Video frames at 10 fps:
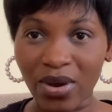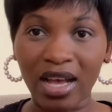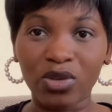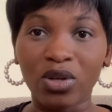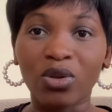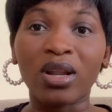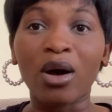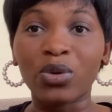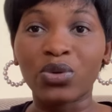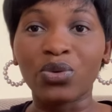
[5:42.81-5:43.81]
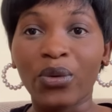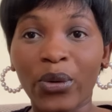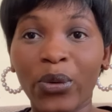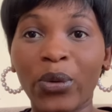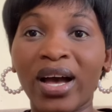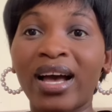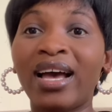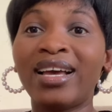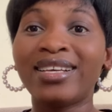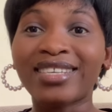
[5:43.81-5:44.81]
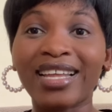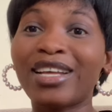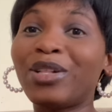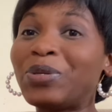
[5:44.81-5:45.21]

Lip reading: actually, on how to grow your channel